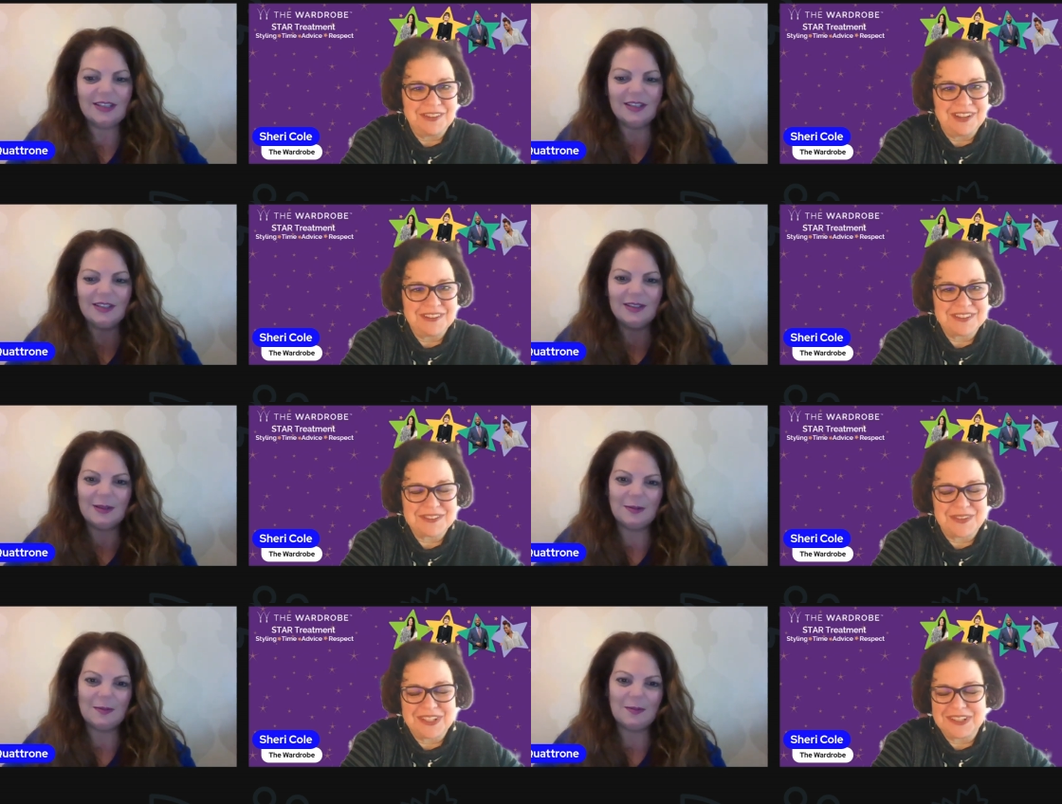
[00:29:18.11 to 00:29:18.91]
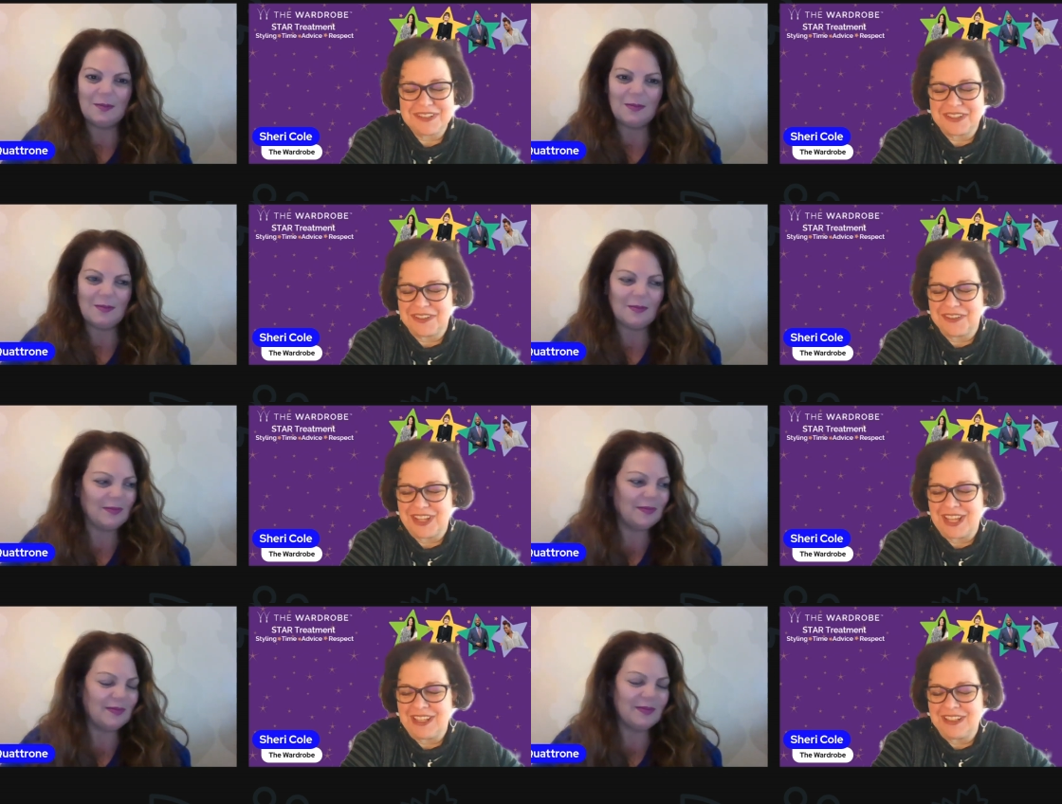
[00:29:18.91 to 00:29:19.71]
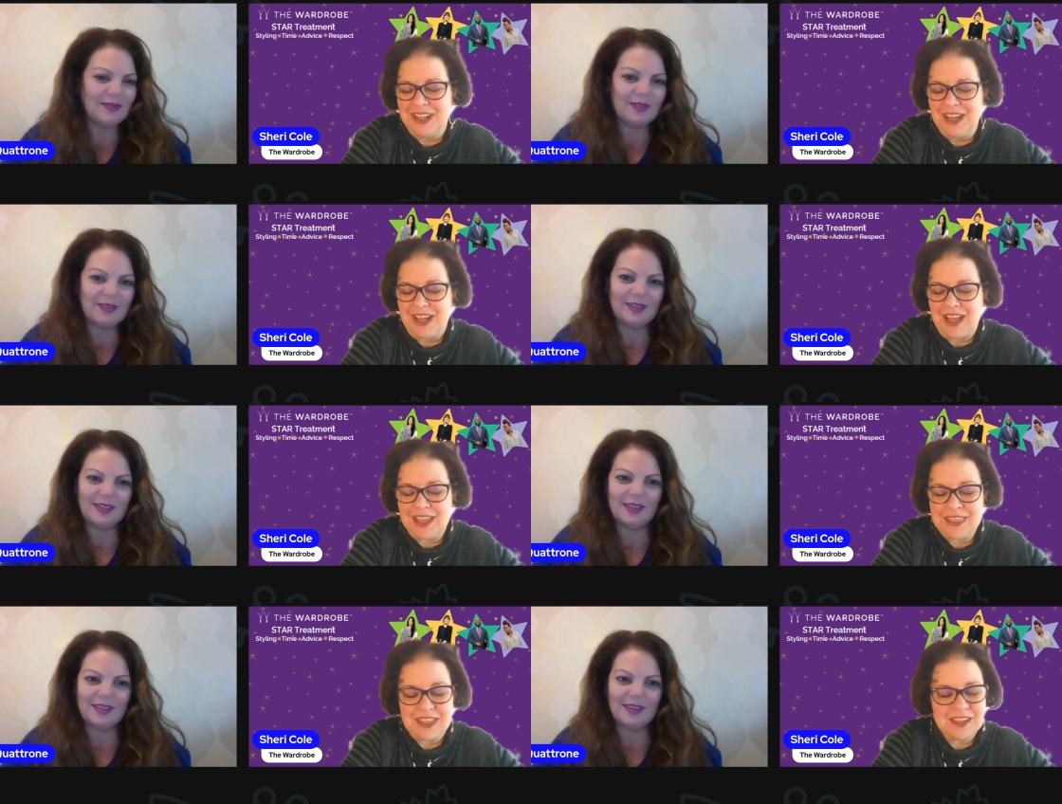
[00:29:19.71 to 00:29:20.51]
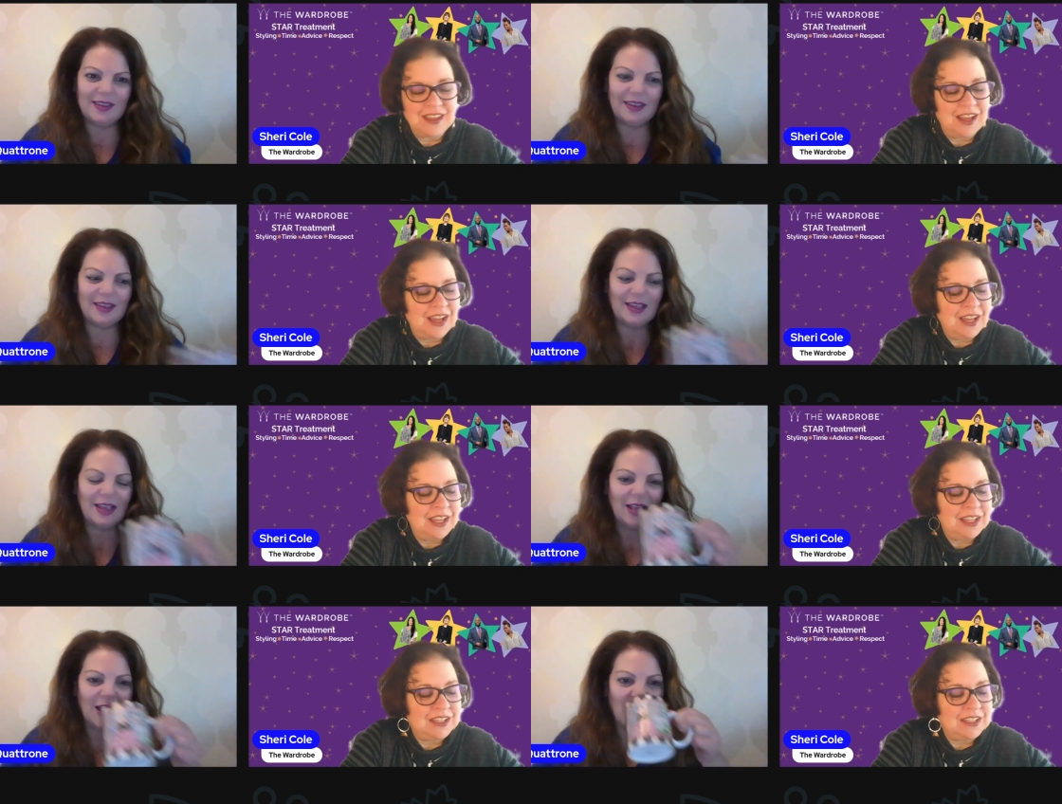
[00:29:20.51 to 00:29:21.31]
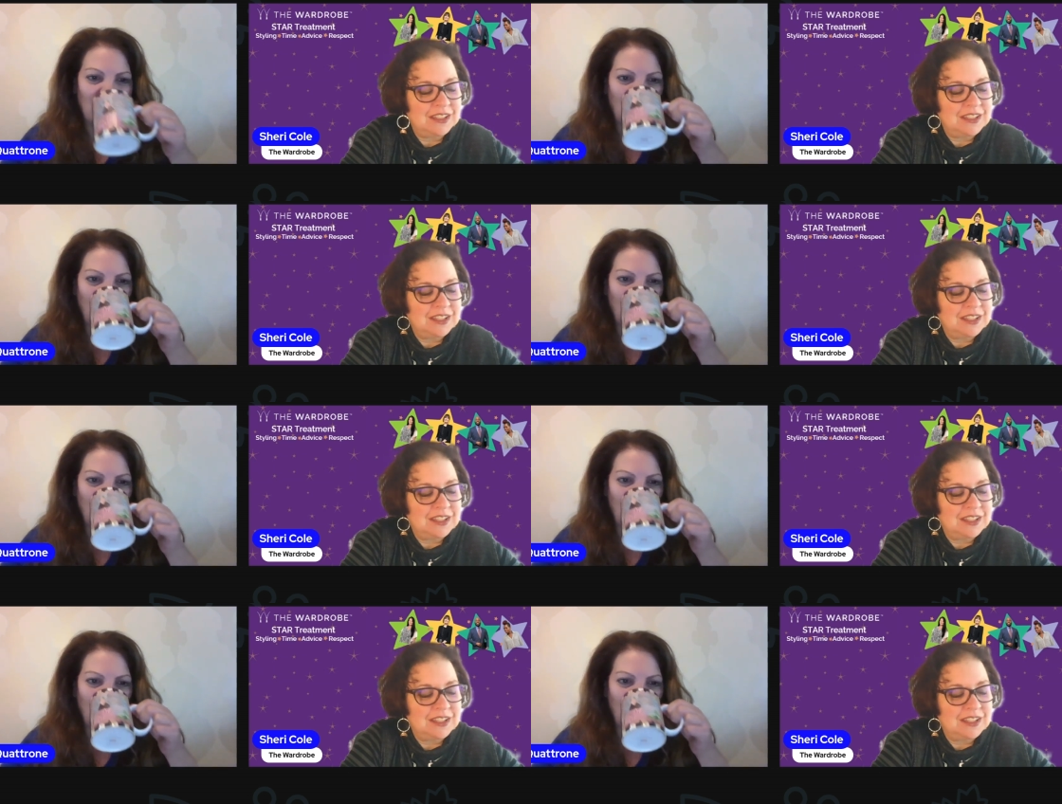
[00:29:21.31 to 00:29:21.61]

Speaker 1: I was explaining to you, and I think I,